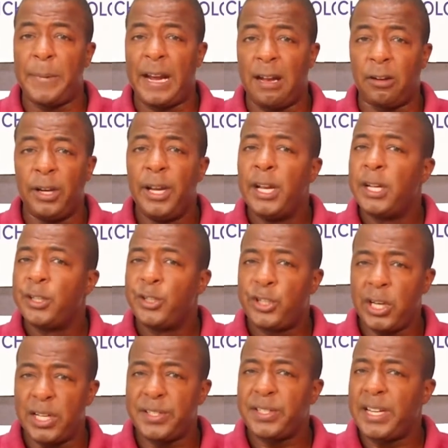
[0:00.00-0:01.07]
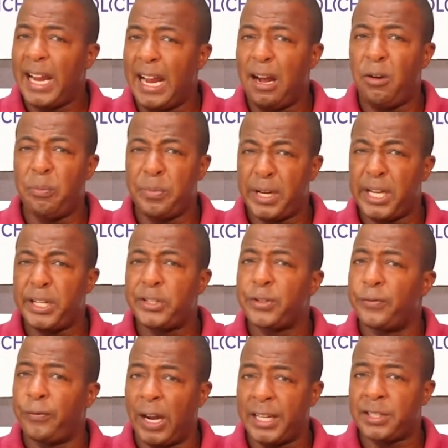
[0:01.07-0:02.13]
about just how many
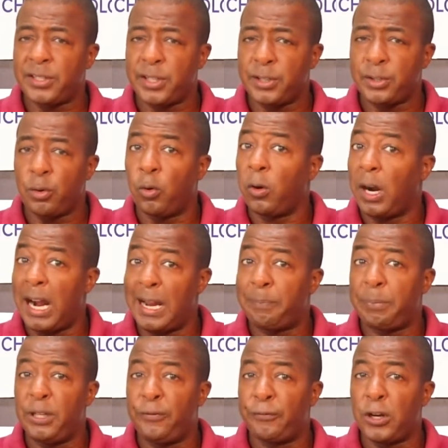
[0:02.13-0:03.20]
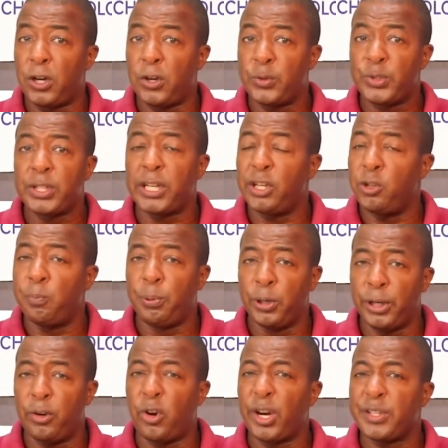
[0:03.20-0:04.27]
devices or IP phones can you
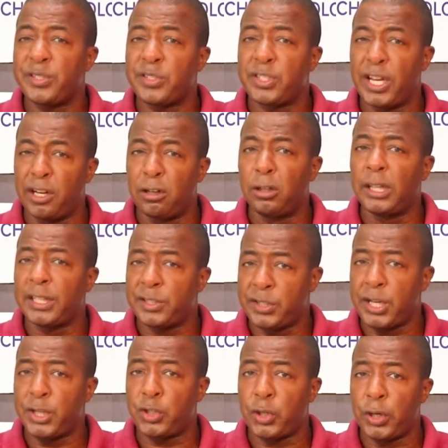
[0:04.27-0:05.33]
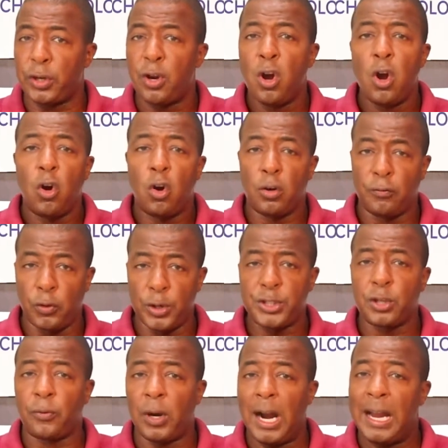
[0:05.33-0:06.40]
put on a single extension on
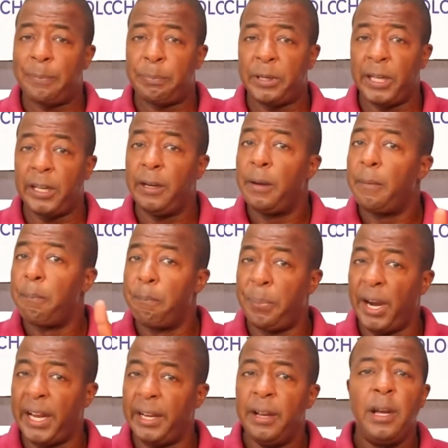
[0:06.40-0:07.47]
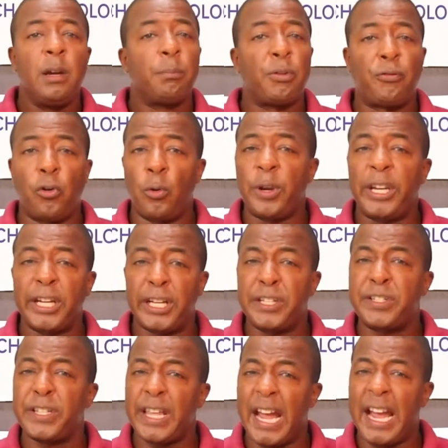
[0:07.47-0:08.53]
Voice over IP. But before we get
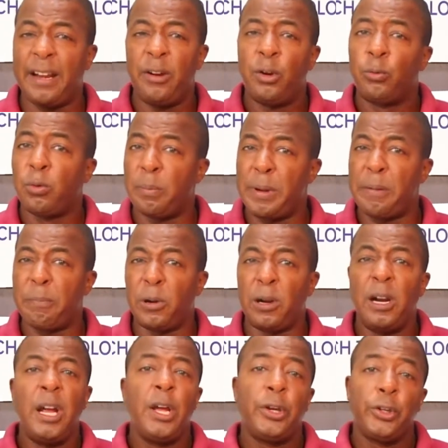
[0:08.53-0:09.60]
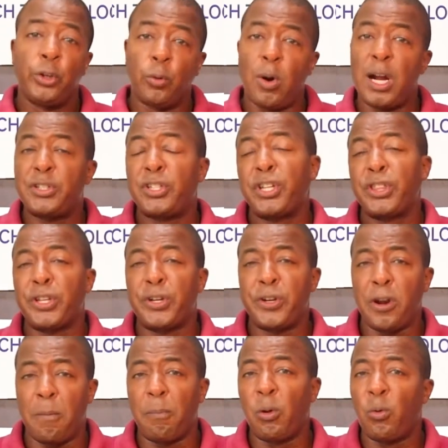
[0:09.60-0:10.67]
into that, remember, you're watching the
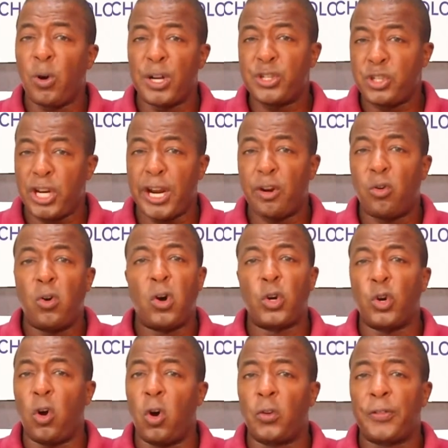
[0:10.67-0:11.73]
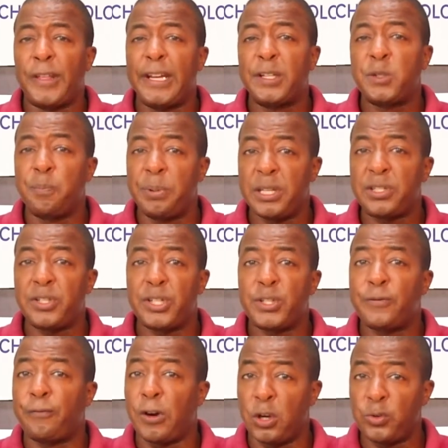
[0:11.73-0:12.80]
number one channel on all things business
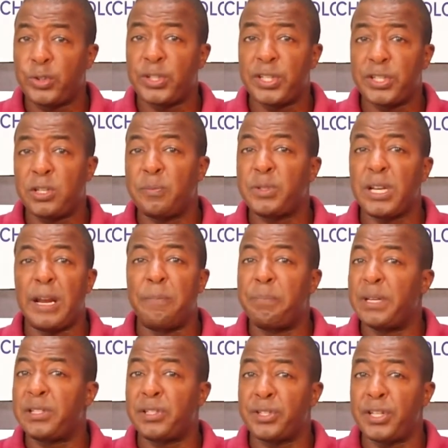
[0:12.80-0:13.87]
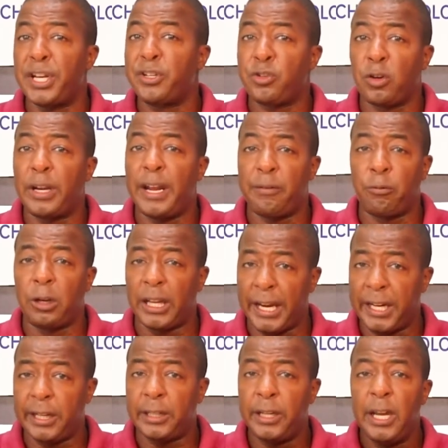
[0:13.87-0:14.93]
phone systems and business internet
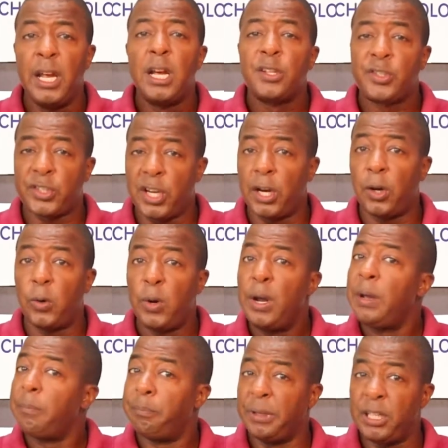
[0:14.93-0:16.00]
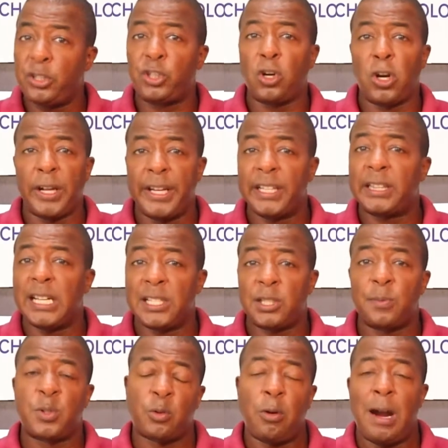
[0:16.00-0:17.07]
related, so be sure to hit that
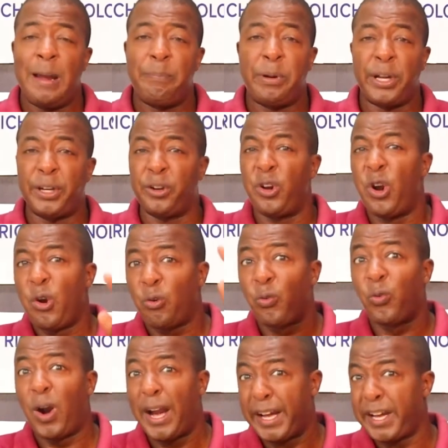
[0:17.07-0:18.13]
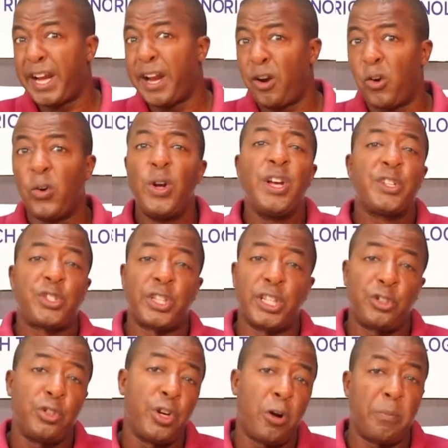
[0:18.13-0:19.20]
subscribe button right now so
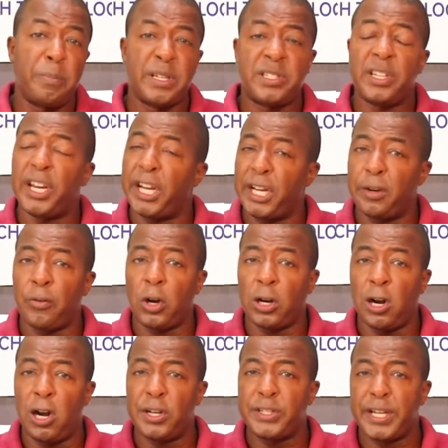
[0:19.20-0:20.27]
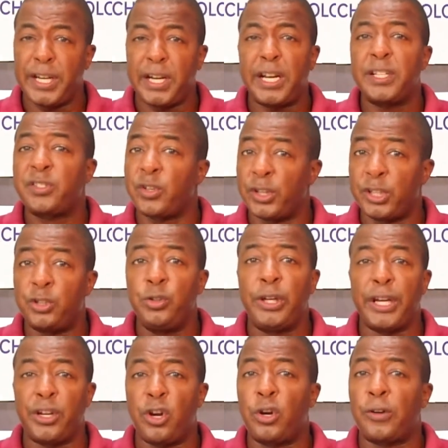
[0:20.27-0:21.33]
that you don't miss any of our content and so that you
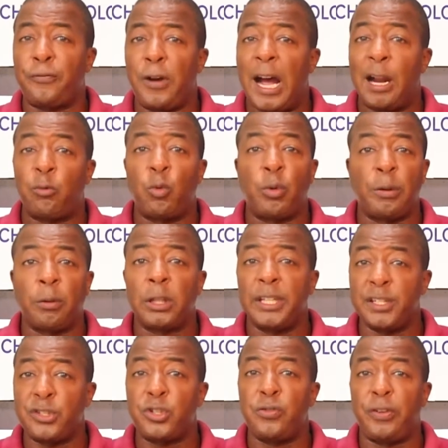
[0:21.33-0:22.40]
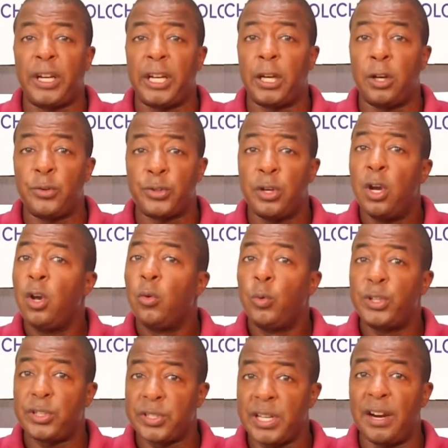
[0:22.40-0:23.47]
get notified when we release new videos,
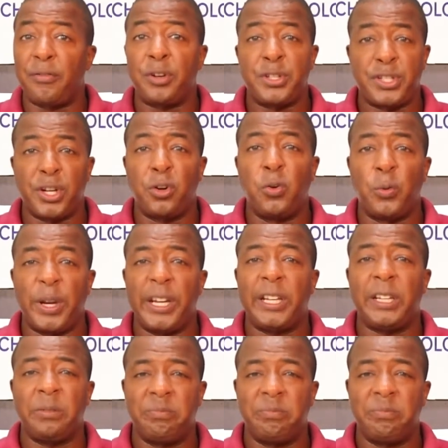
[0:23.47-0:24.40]
which is every single week.